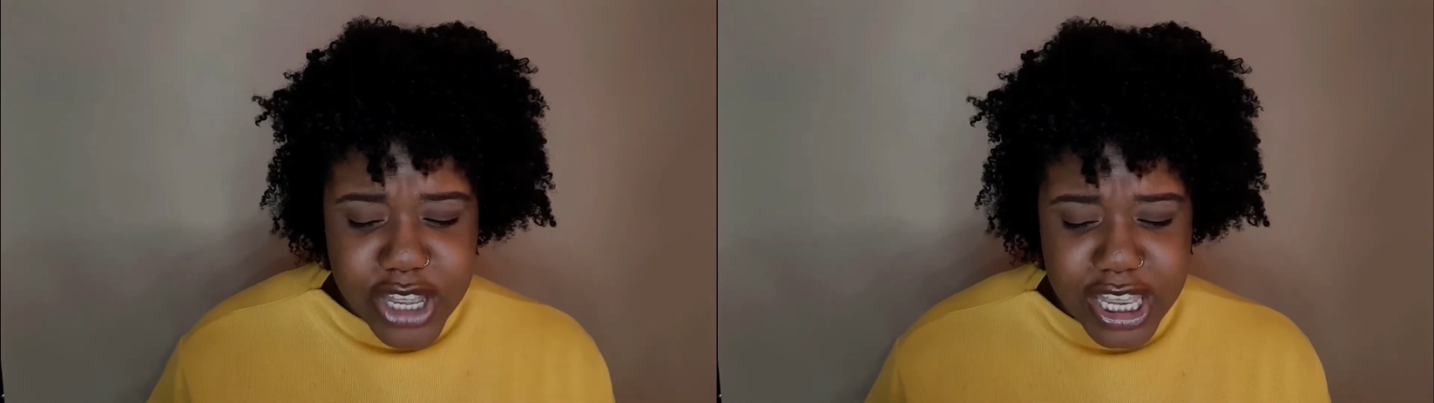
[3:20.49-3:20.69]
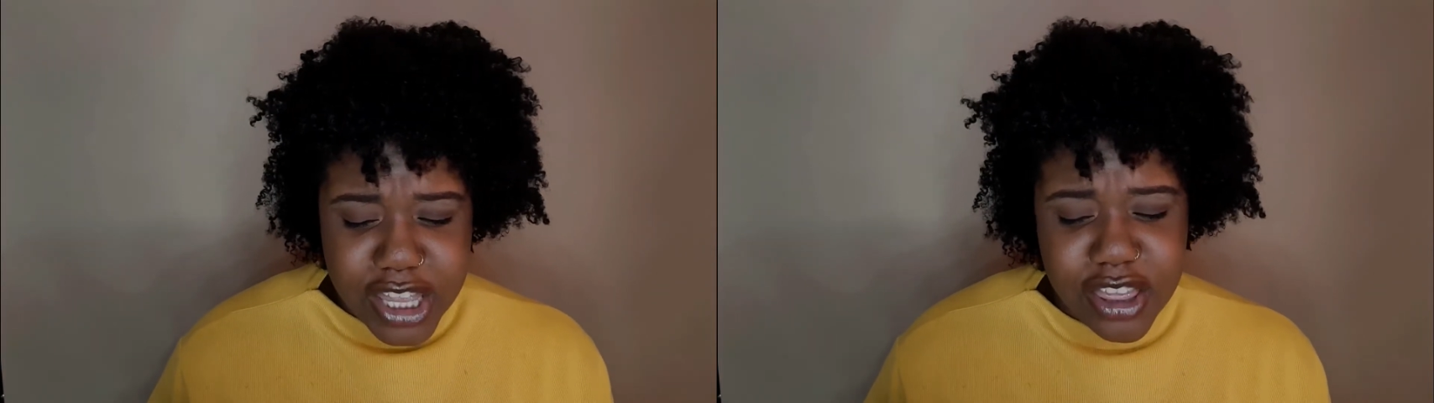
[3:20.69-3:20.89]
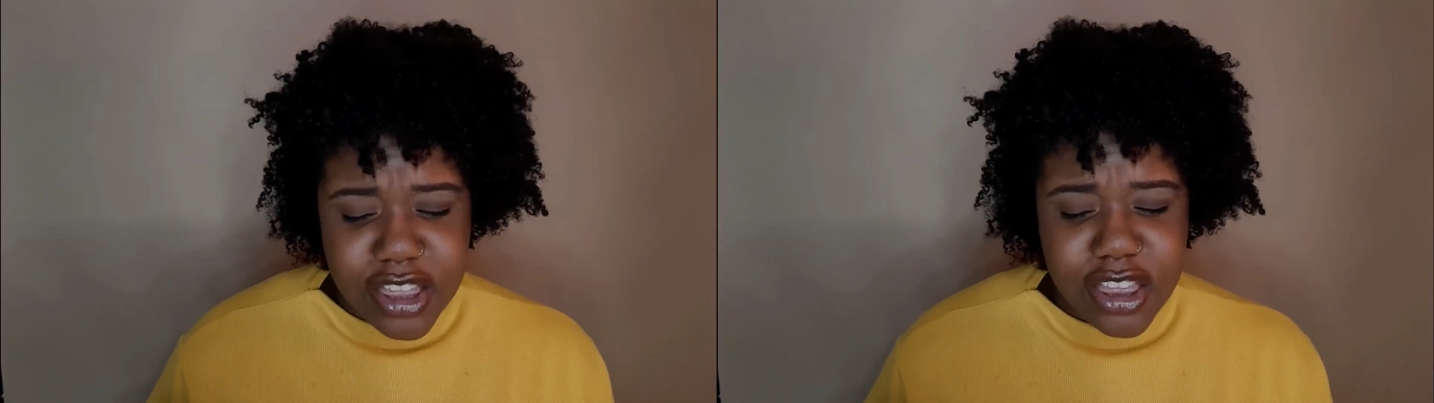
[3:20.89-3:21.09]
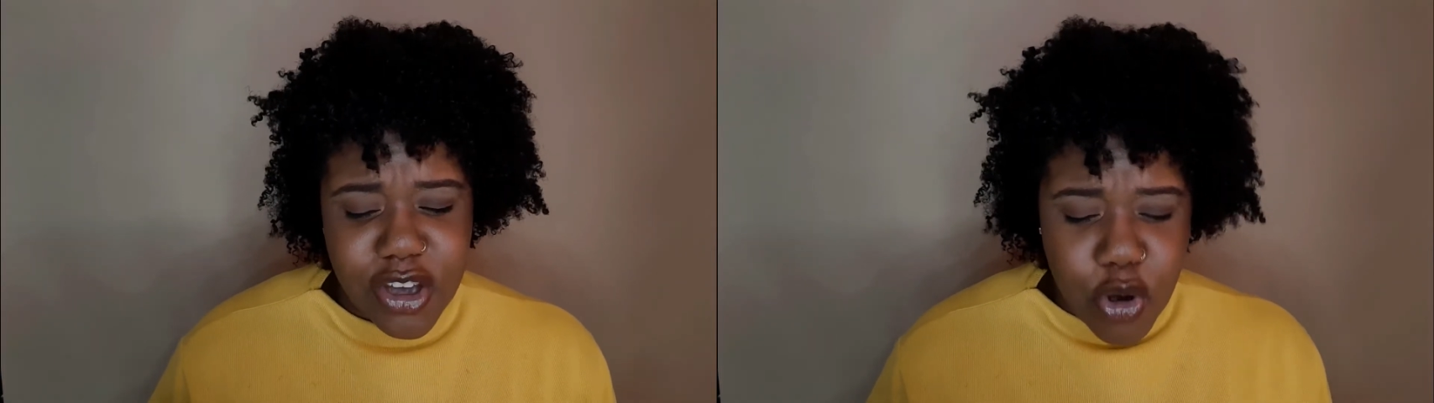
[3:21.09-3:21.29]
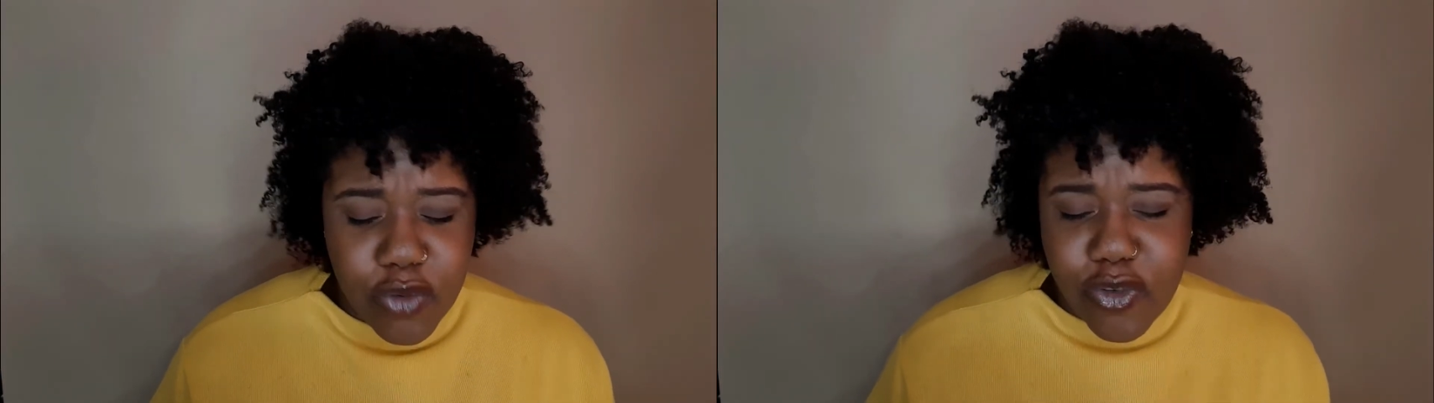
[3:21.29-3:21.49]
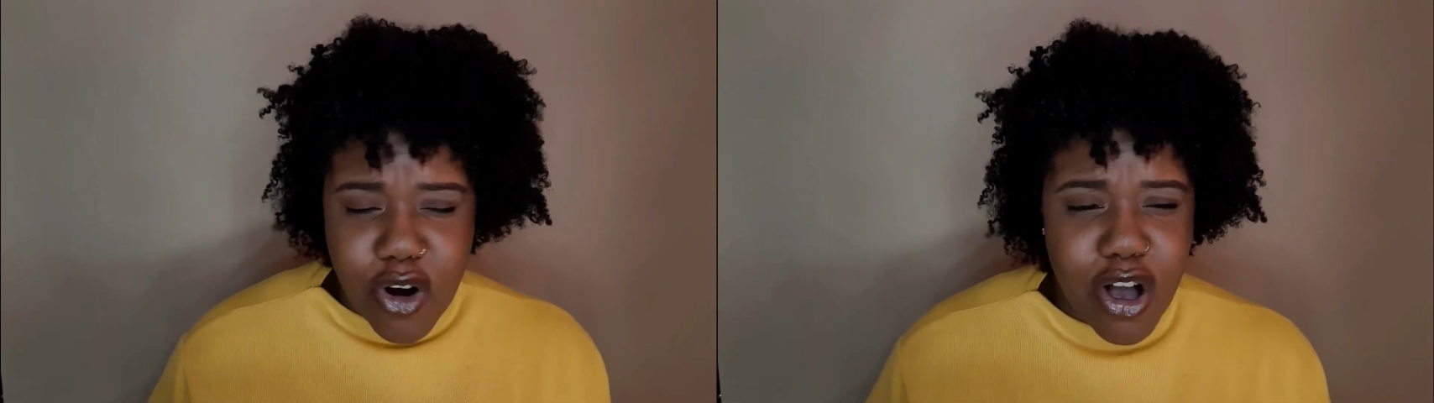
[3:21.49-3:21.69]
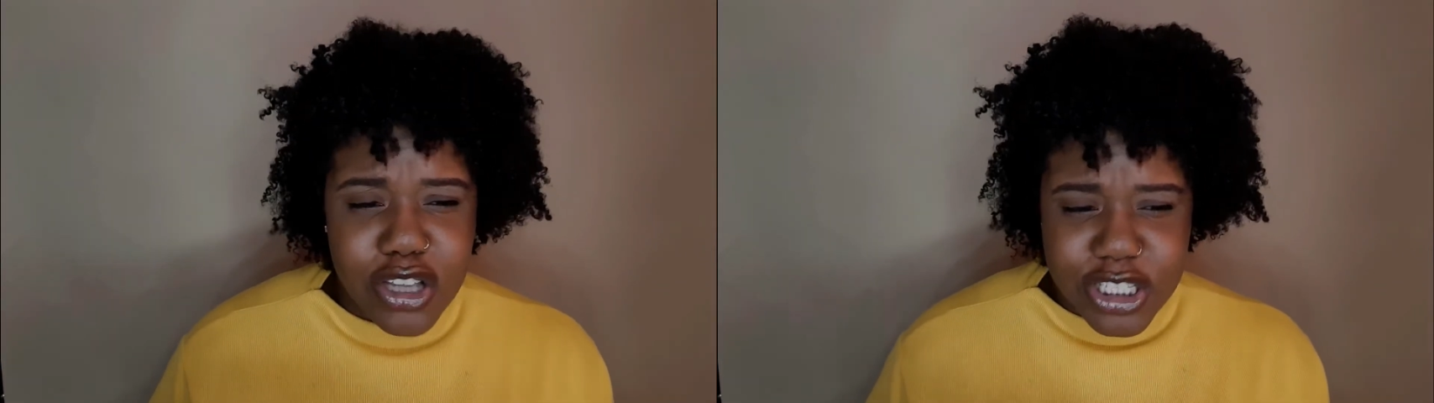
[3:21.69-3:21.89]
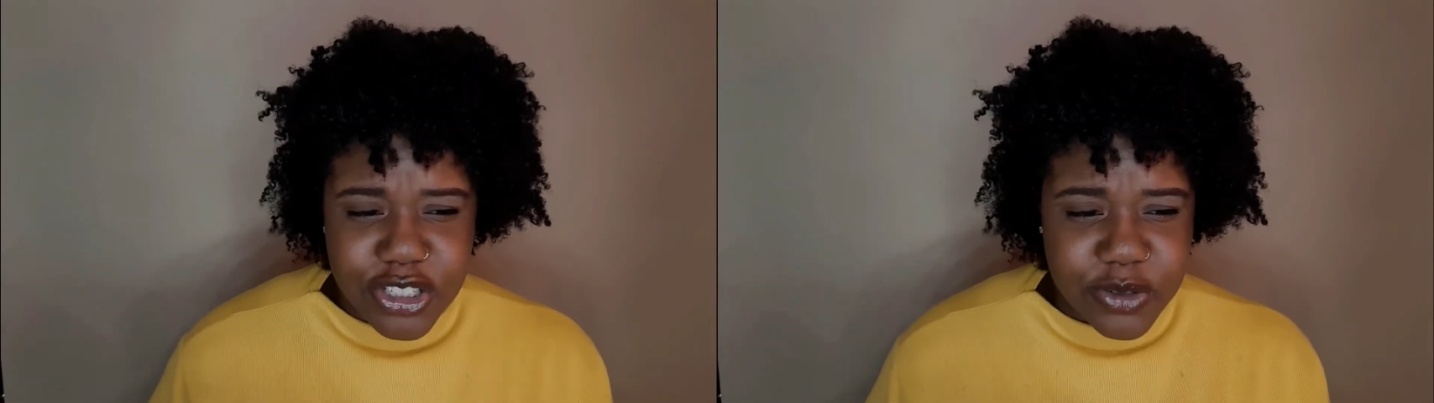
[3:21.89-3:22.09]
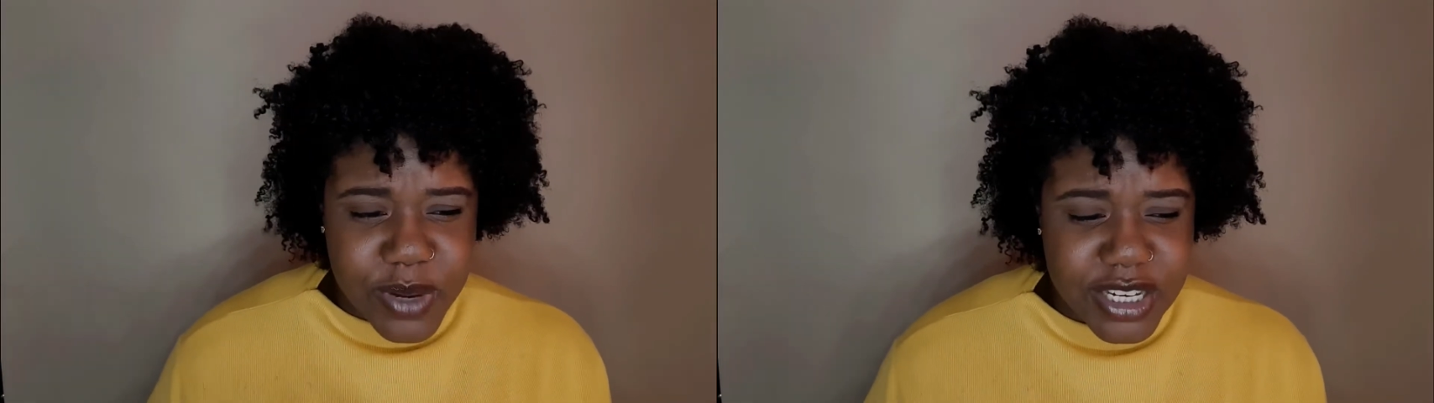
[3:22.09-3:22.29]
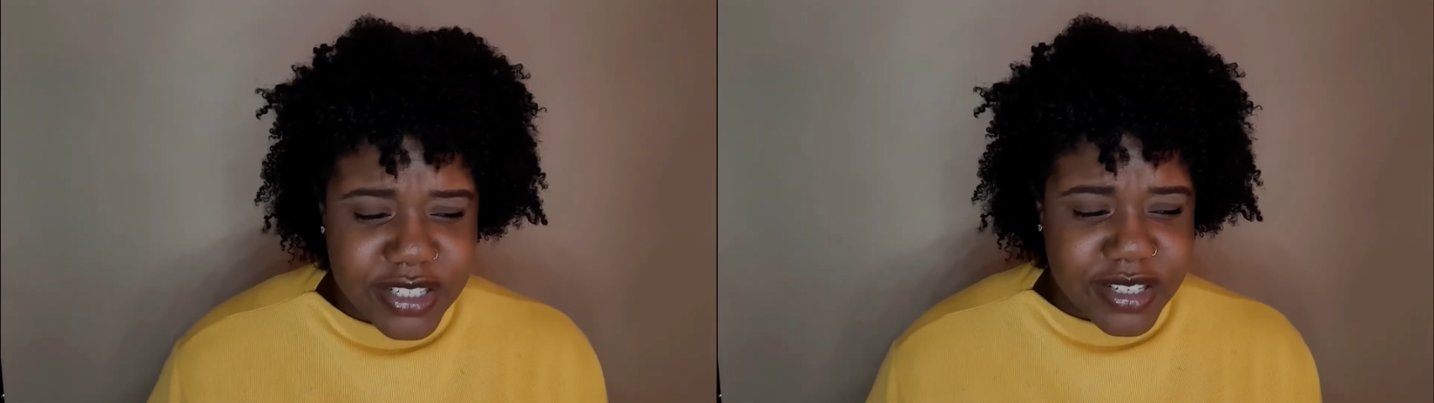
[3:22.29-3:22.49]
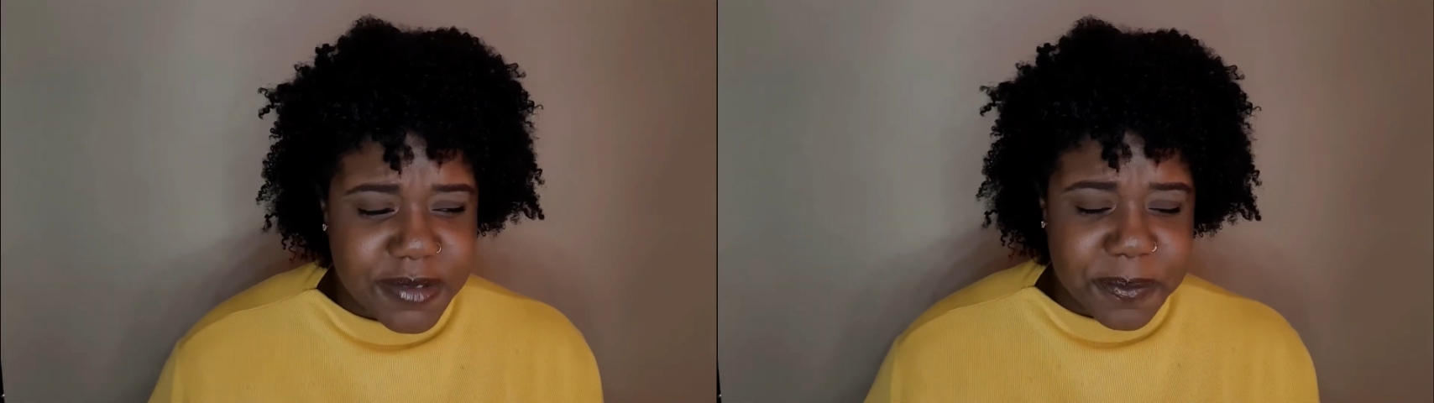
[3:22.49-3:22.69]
in the overall situation.